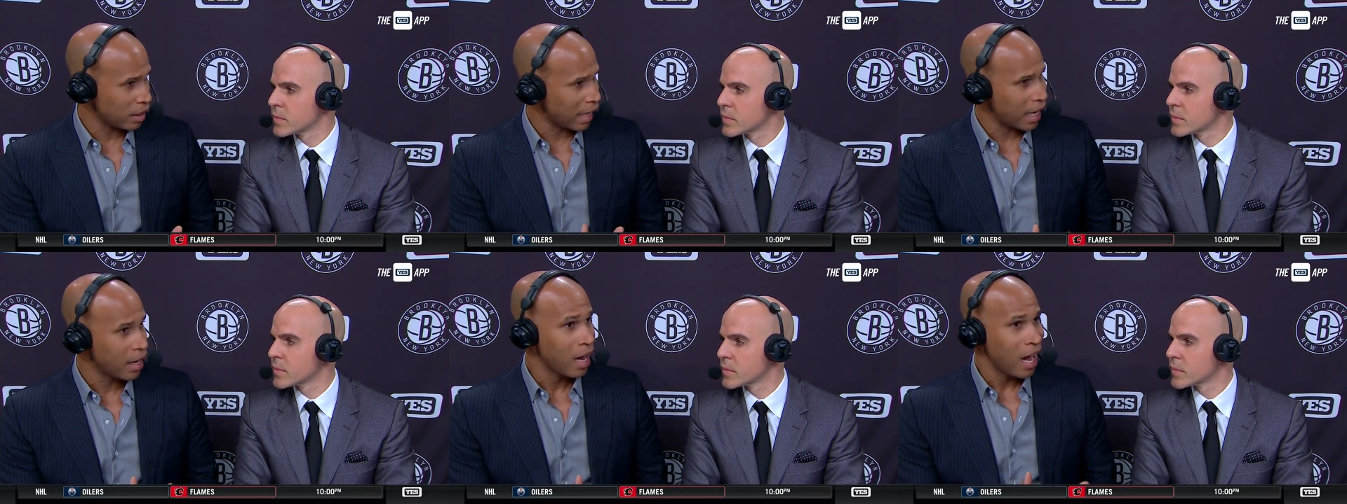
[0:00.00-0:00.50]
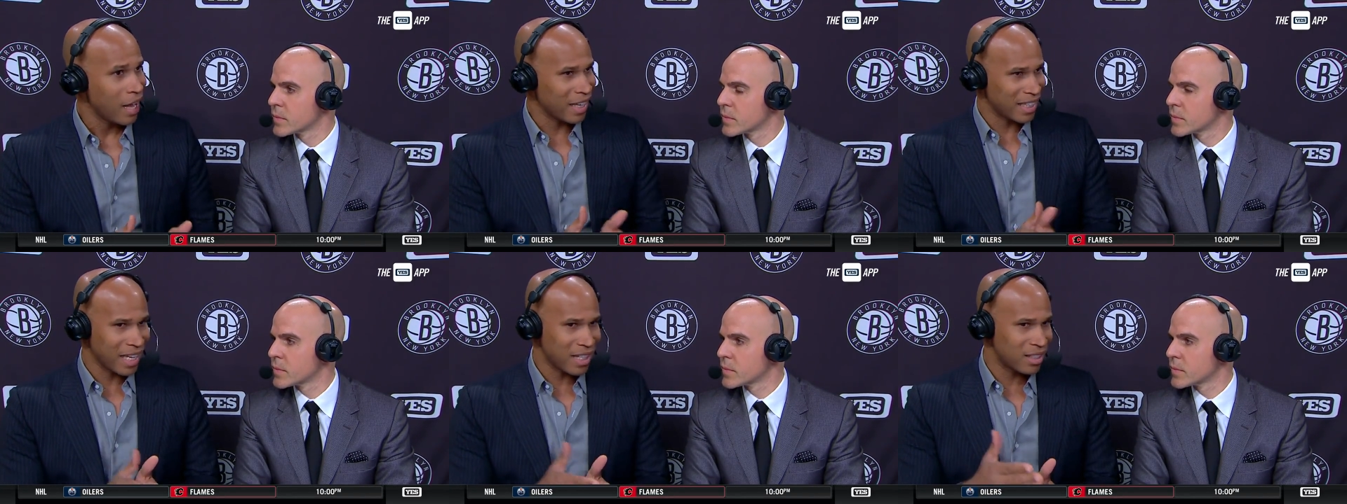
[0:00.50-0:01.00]
Speaker 1: Like I,
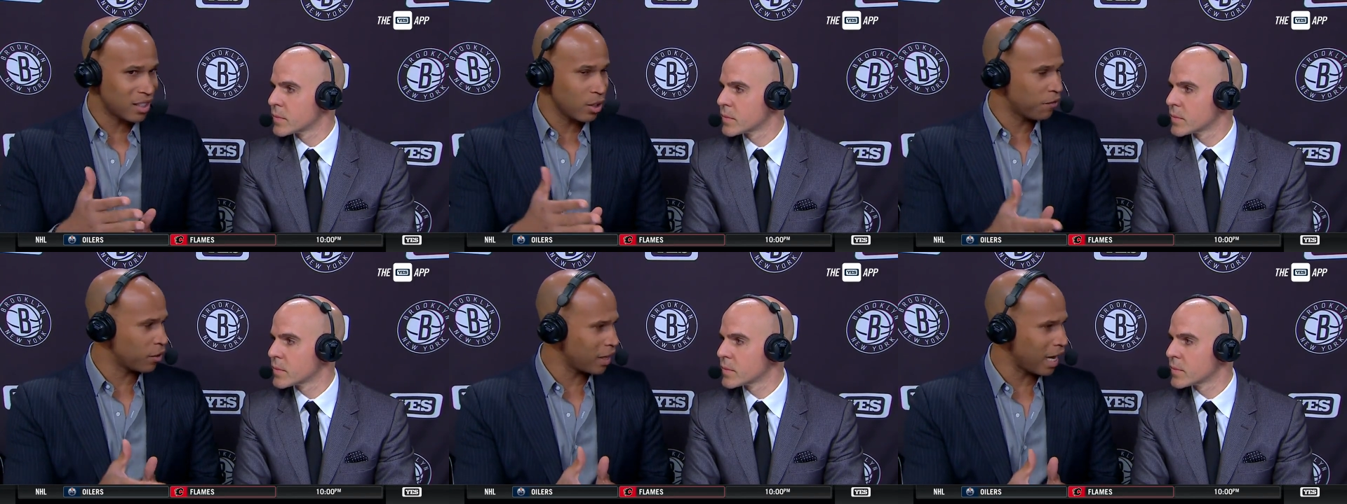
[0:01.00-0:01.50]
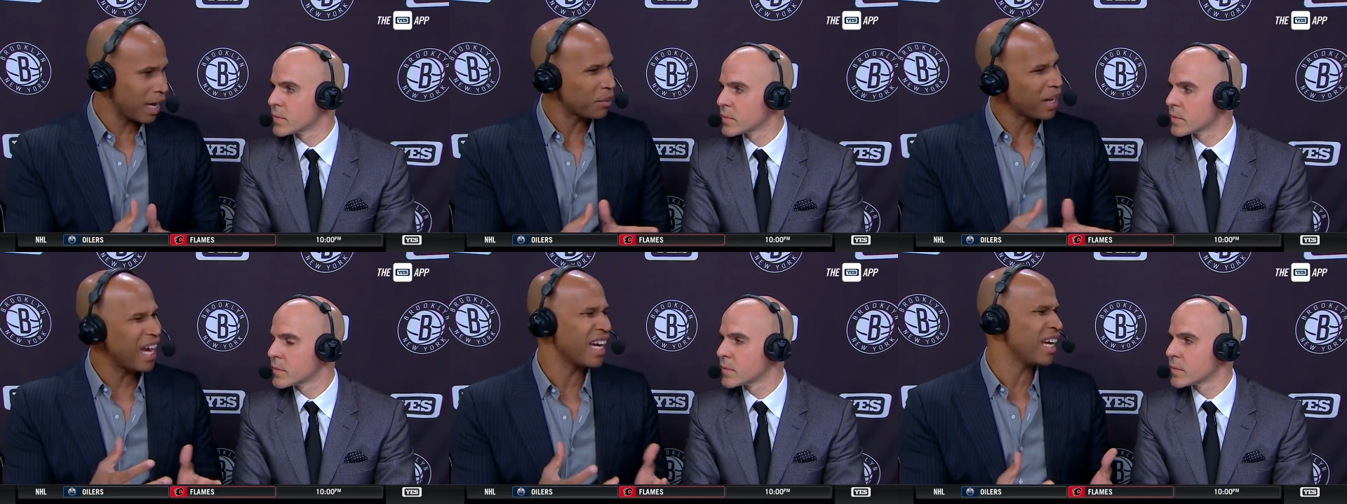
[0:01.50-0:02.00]
like that steal for
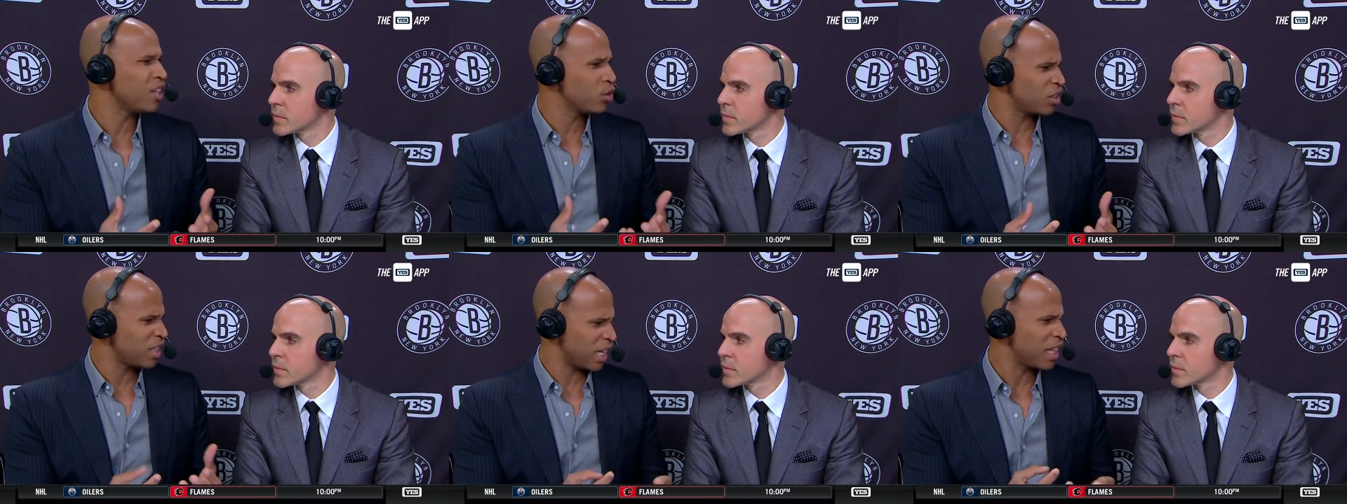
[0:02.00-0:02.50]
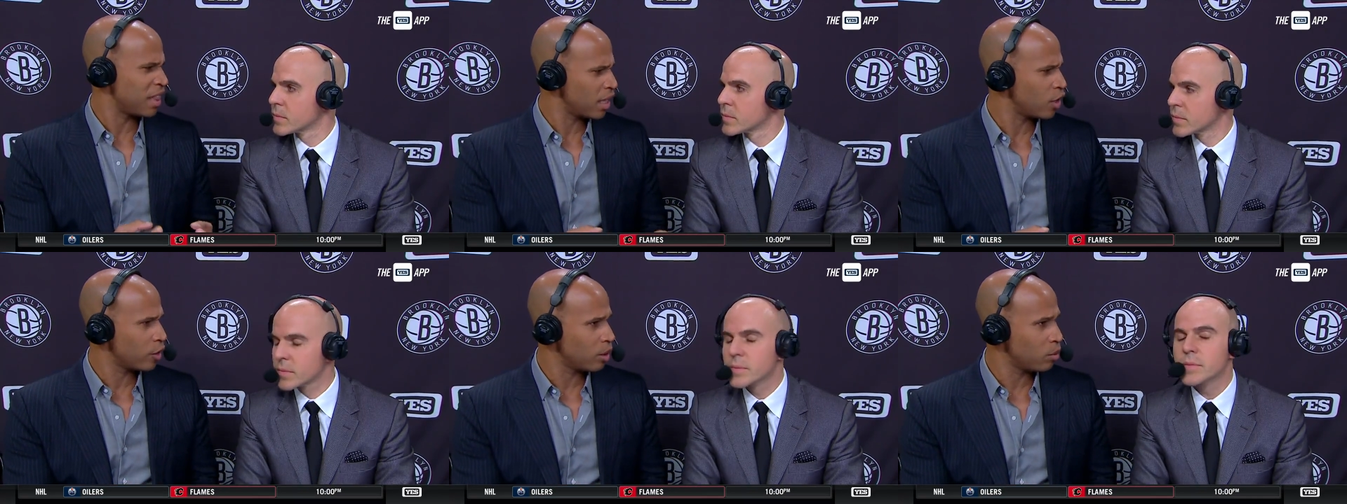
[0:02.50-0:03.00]
Kyrie. I understand in
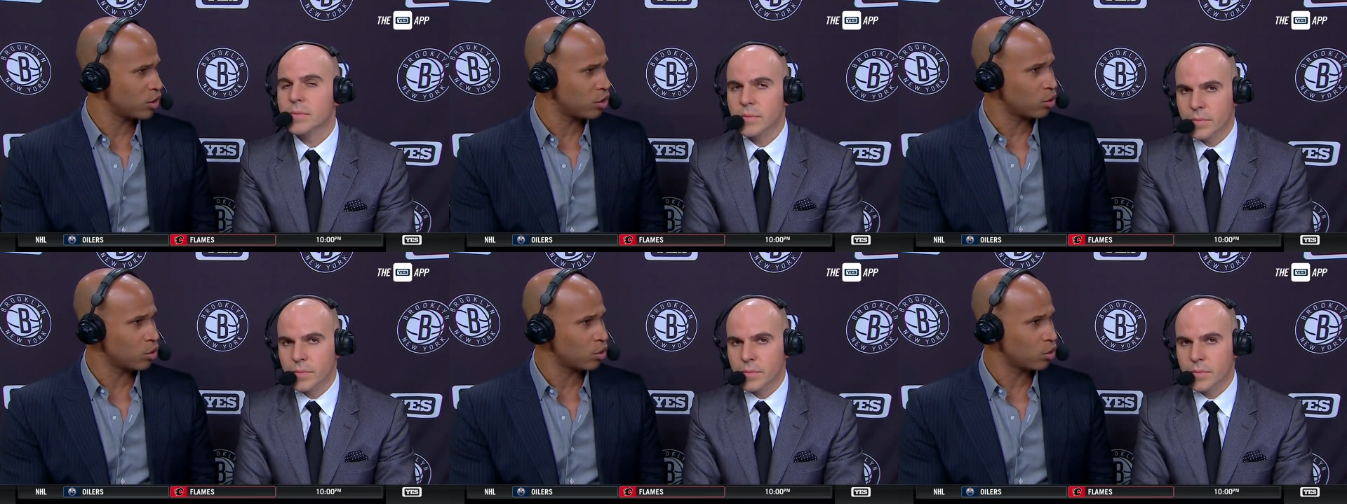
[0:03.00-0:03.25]
theory what